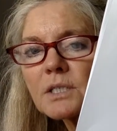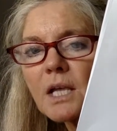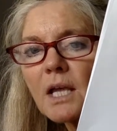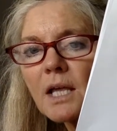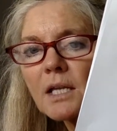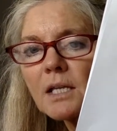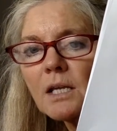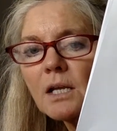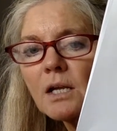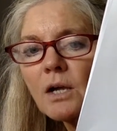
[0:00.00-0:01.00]

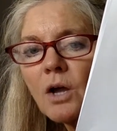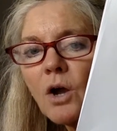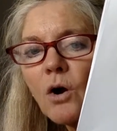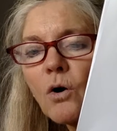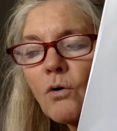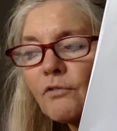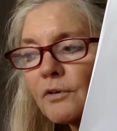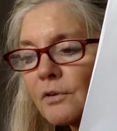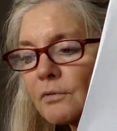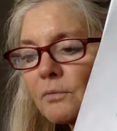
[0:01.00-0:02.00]
10 over
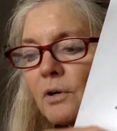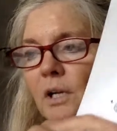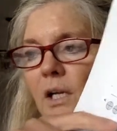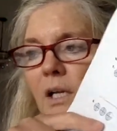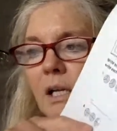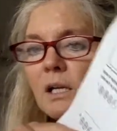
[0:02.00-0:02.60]
3.